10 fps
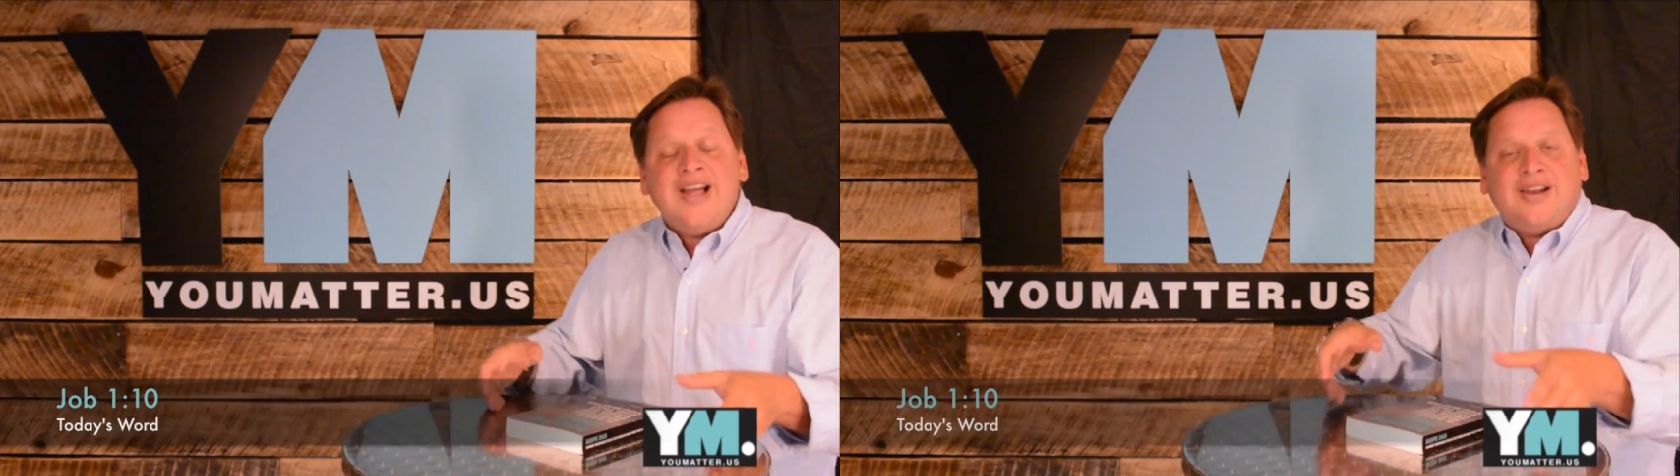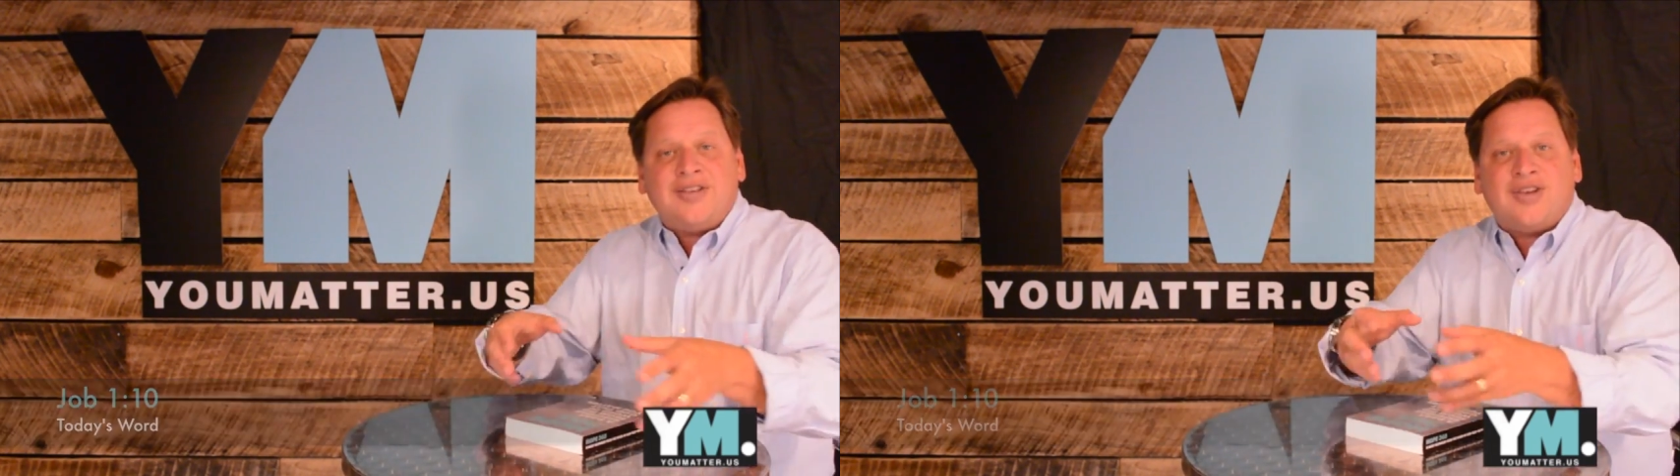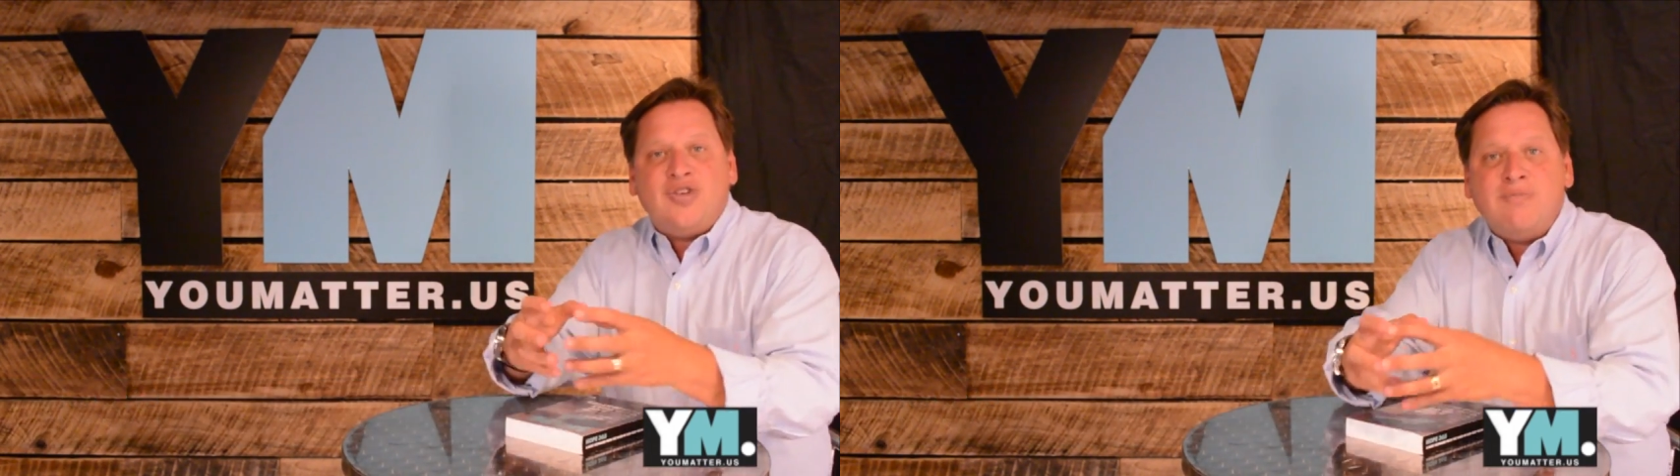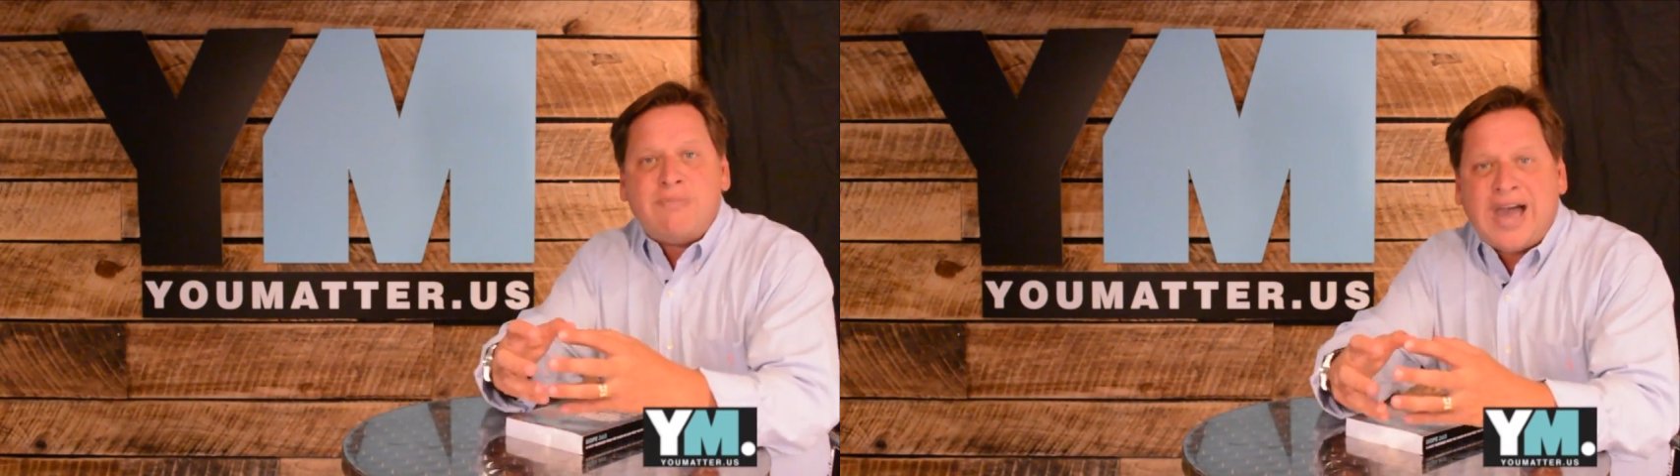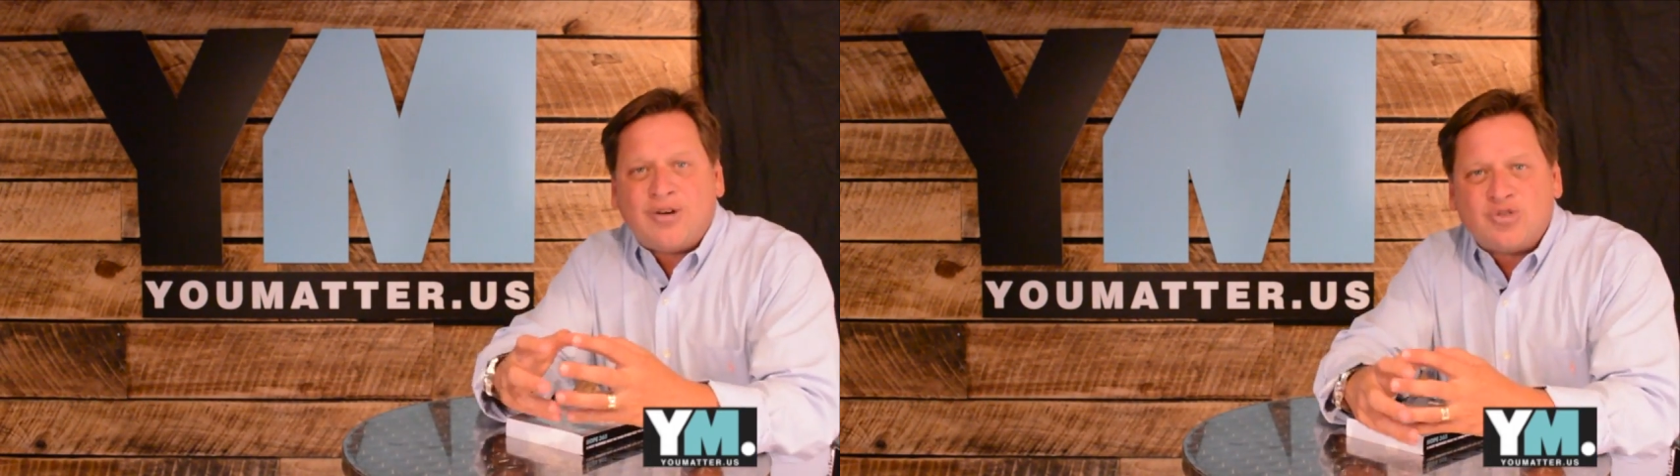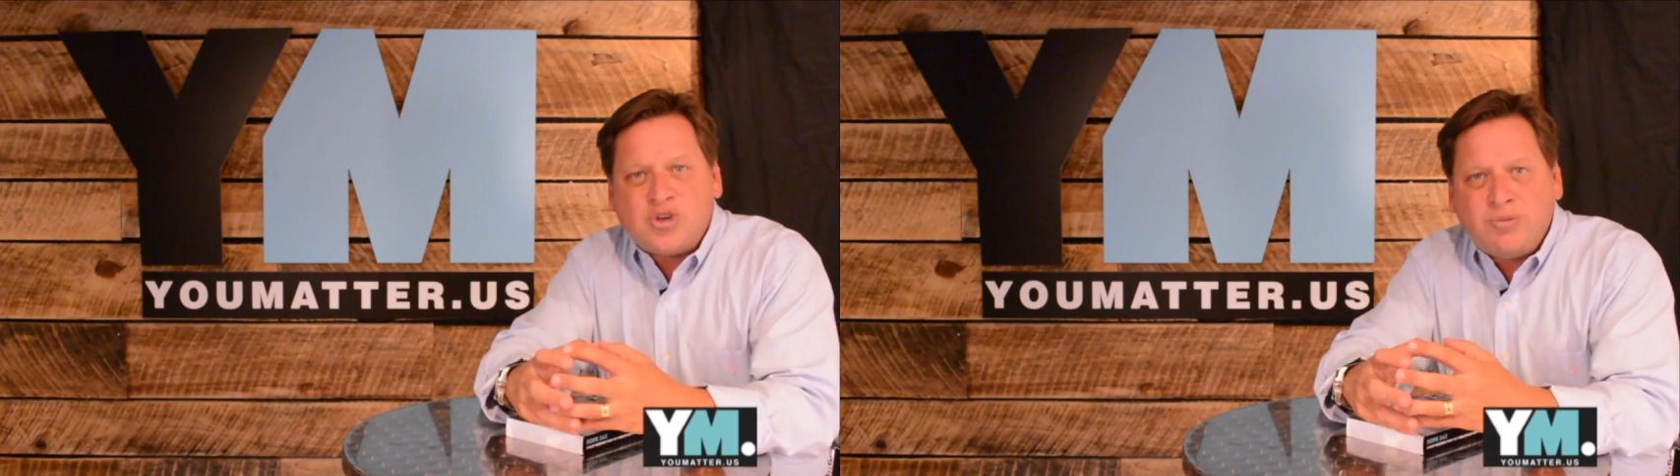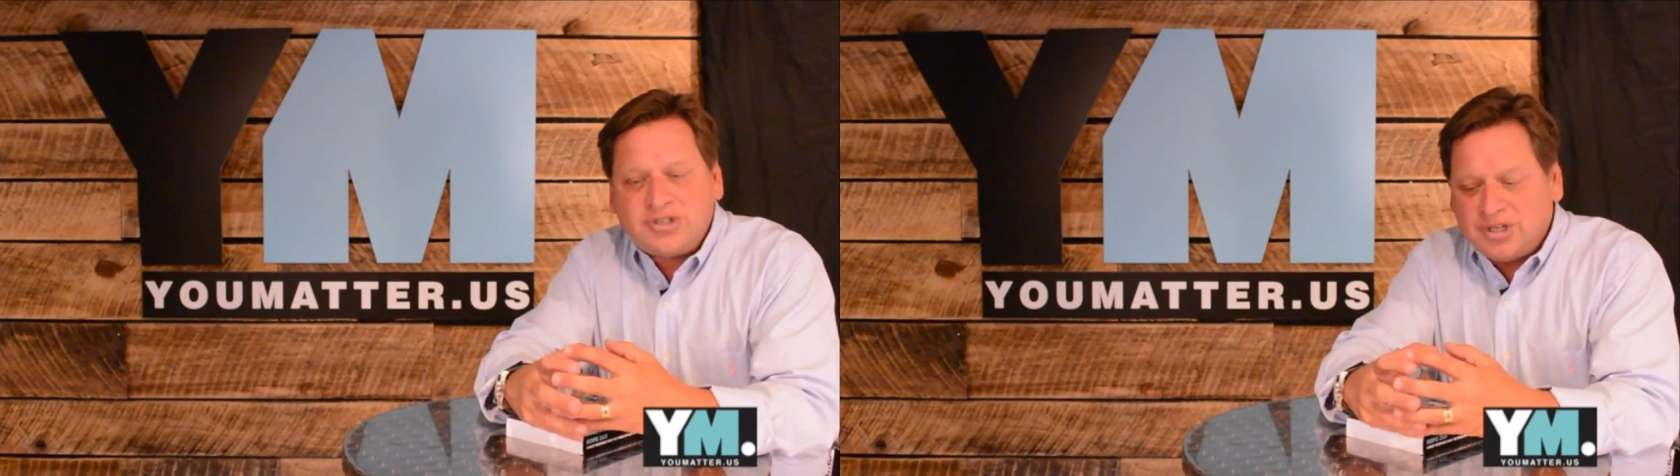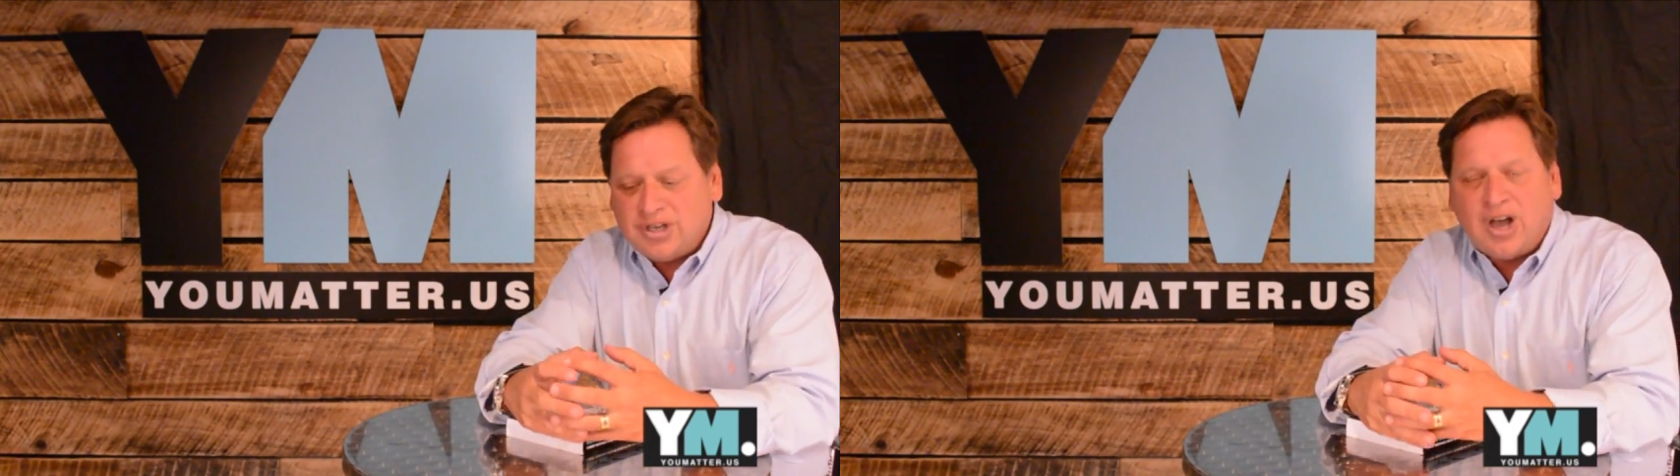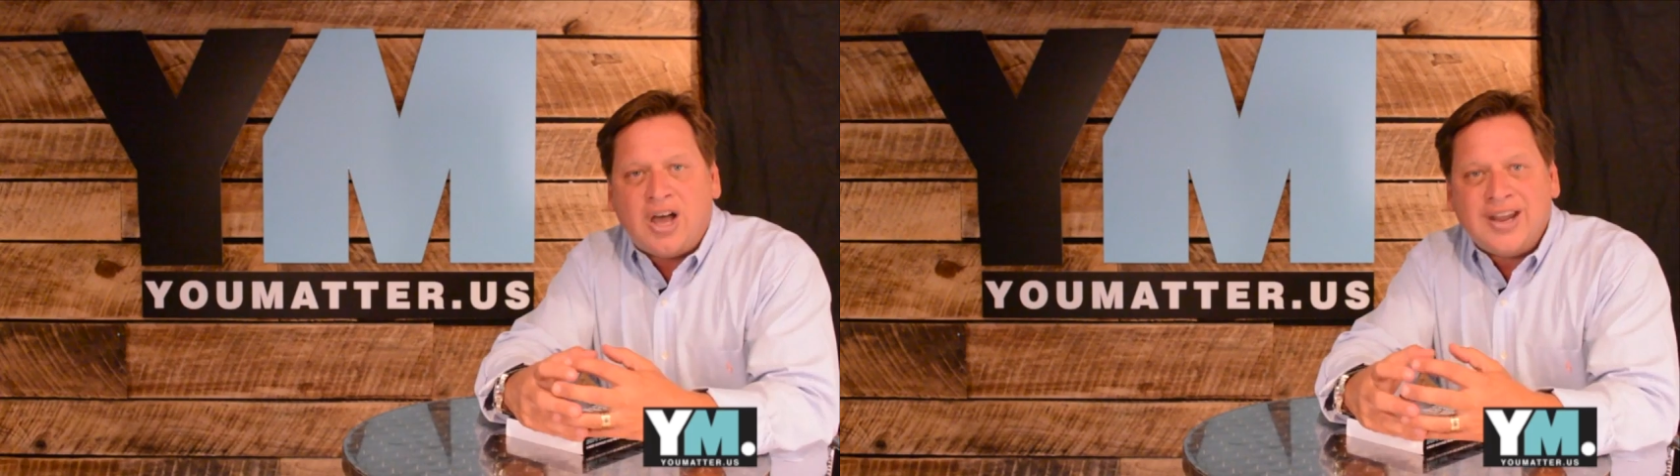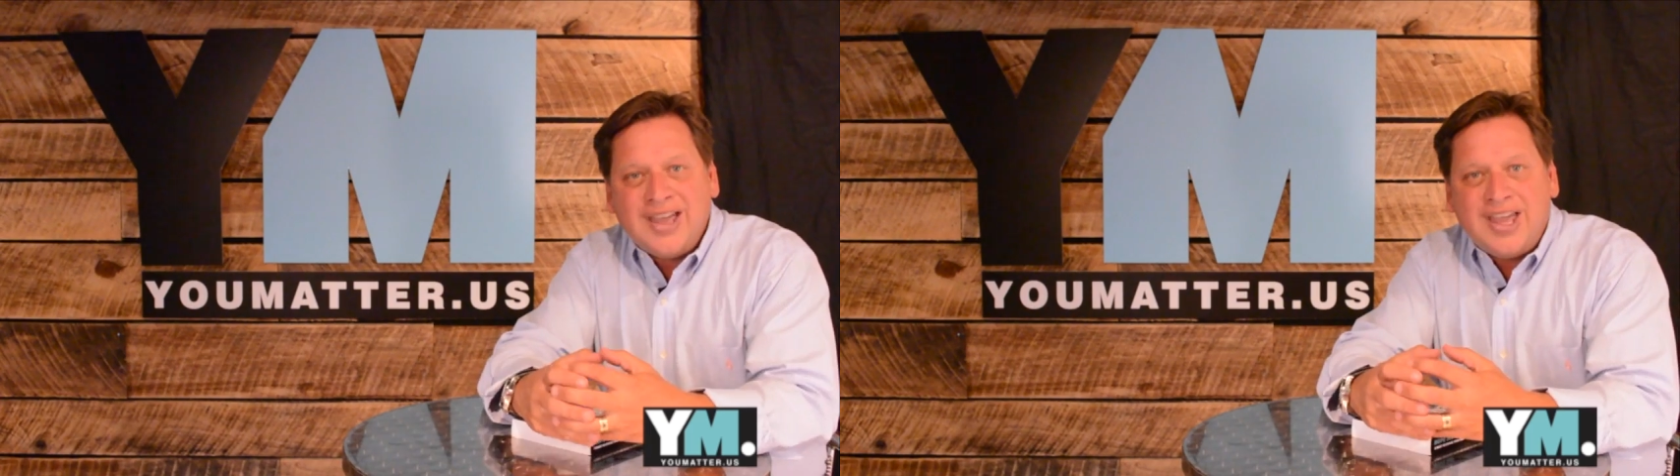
Listen, you matter so much to God,